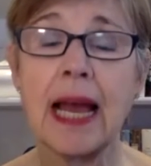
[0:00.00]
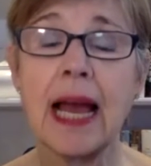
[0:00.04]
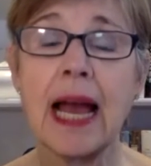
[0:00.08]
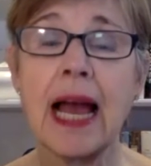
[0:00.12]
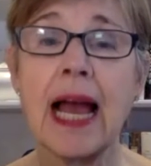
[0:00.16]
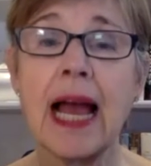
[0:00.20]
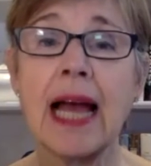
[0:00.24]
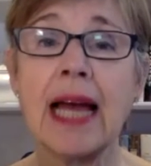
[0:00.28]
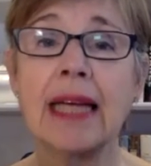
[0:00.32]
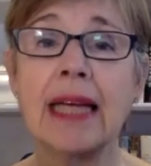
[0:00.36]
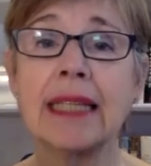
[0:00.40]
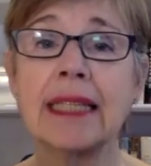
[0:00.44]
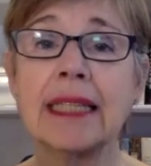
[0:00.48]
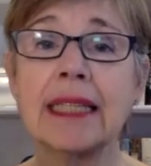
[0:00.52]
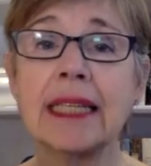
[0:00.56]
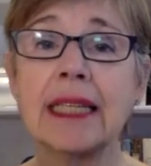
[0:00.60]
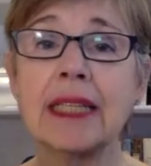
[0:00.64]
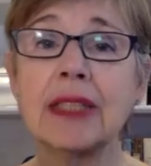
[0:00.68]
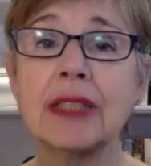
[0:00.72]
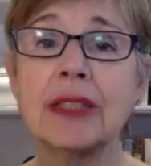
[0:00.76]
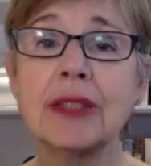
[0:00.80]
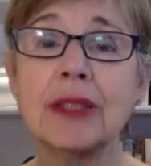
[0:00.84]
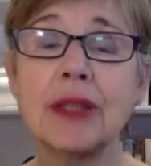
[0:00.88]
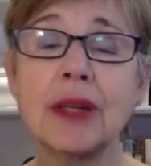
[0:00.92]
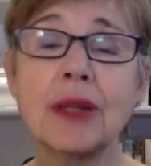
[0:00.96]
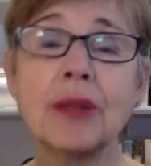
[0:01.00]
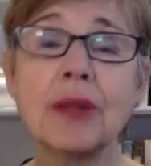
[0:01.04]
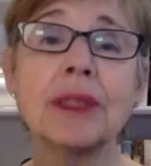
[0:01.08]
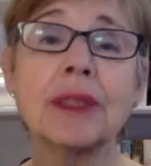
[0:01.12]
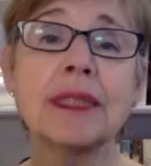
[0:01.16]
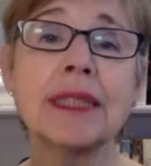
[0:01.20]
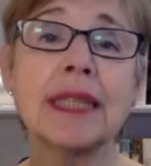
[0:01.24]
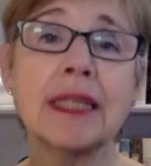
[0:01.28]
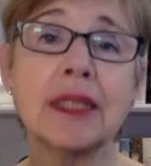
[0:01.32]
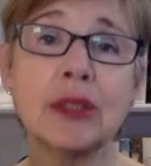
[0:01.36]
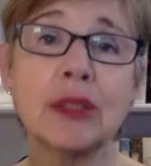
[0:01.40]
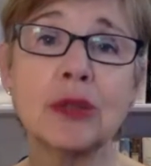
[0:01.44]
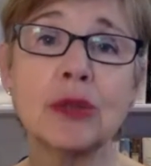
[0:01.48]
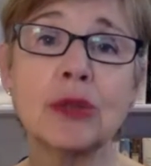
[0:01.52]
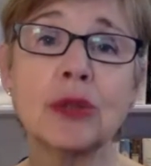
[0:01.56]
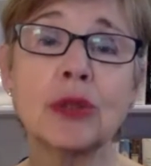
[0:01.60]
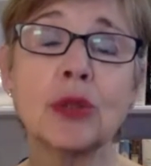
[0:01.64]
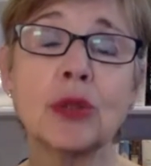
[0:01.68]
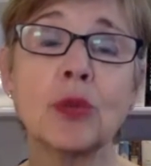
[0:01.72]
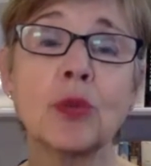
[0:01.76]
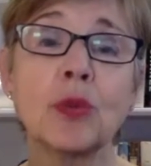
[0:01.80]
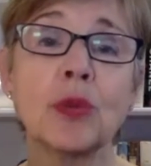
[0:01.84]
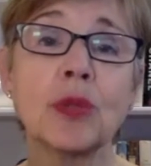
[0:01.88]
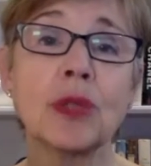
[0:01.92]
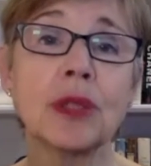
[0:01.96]
And you notice I use
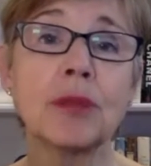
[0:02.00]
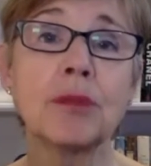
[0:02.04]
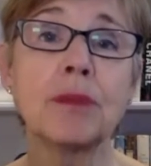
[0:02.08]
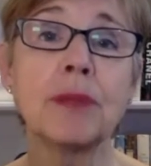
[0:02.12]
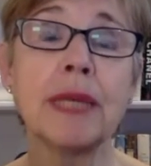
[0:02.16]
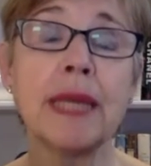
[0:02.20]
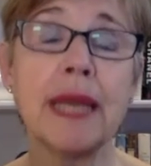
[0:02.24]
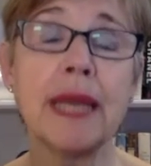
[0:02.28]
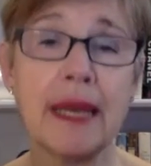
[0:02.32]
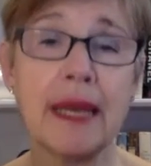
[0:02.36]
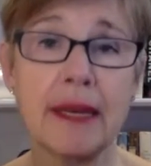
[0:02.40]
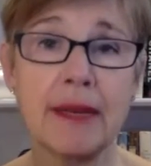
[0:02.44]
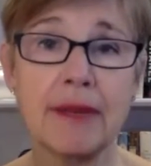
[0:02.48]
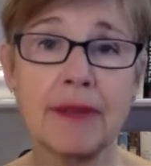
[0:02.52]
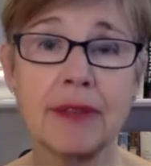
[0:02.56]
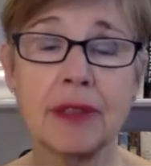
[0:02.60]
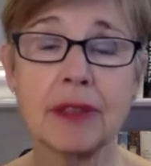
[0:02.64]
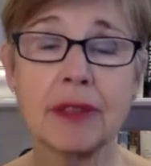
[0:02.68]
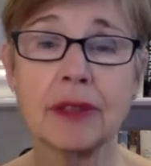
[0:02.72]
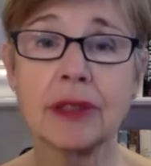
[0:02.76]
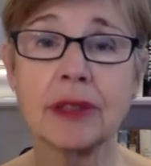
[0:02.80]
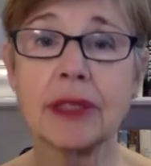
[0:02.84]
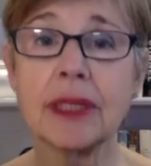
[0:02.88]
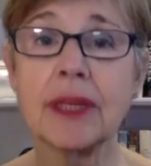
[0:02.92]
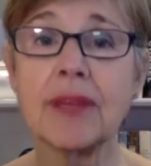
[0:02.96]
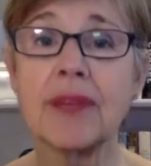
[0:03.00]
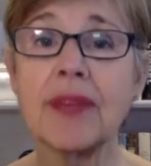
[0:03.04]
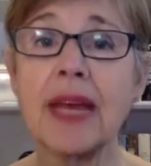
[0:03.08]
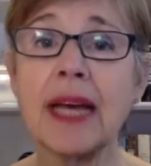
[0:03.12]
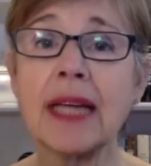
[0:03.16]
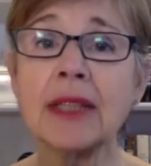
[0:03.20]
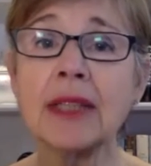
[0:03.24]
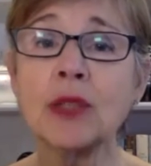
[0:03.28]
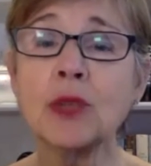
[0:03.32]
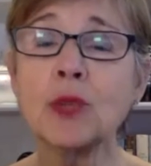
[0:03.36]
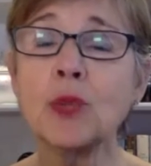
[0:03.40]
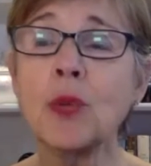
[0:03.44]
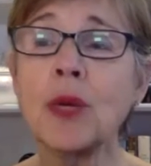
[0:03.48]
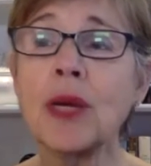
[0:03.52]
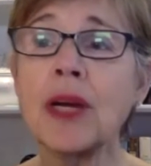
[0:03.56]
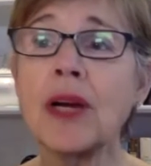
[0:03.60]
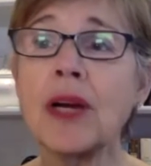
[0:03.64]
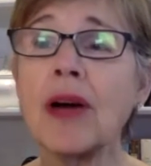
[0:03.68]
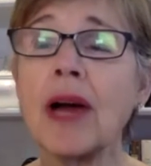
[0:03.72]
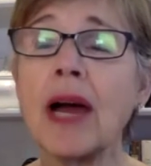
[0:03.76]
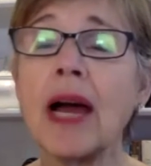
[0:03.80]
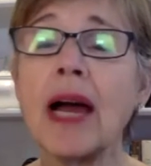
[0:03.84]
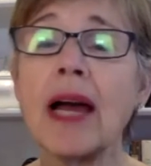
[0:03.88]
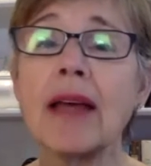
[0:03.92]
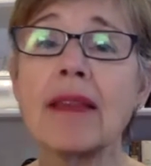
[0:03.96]
the word behaviors, and that's where
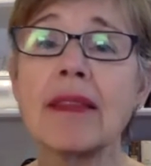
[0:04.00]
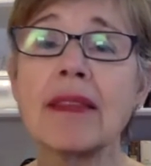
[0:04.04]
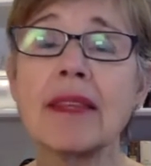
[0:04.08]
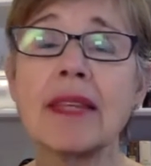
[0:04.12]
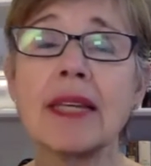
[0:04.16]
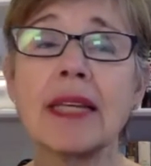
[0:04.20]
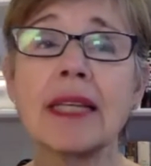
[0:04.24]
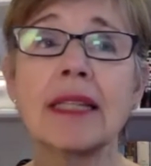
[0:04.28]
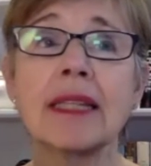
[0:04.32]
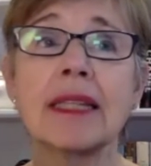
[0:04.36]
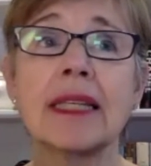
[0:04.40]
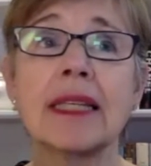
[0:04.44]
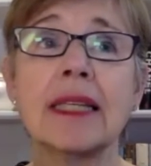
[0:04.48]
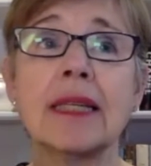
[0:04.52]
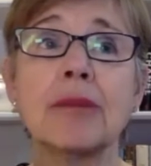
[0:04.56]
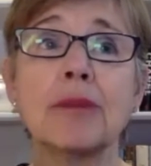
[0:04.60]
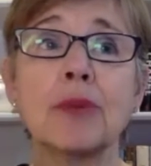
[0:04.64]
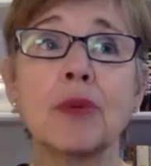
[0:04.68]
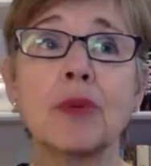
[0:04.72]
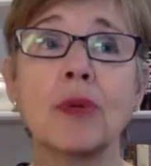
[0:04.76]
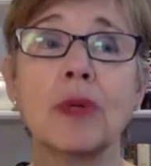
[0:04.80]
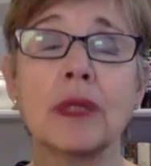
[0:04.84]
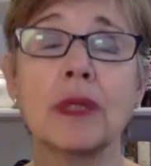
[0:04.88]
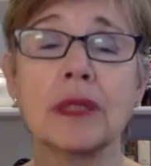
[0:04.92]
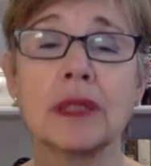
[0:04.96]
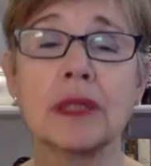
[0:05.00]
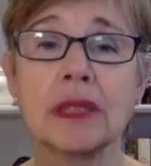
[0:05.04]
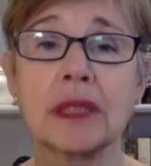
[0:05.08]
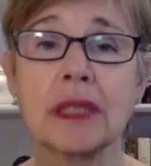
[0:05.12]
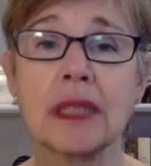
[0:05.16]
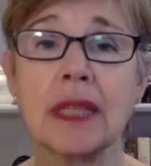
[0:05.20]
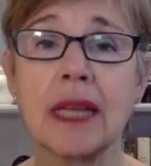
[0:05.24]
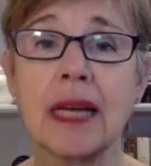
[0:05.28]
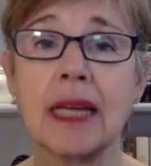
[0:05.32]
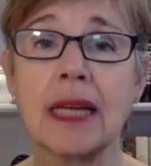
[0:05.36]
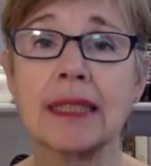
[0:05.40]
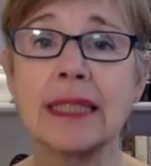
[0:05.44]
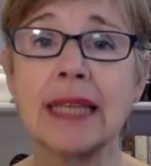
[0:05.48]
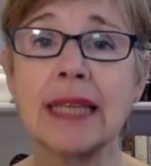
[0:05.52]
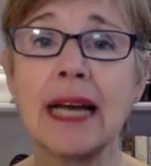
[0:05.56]
I think the importance lies.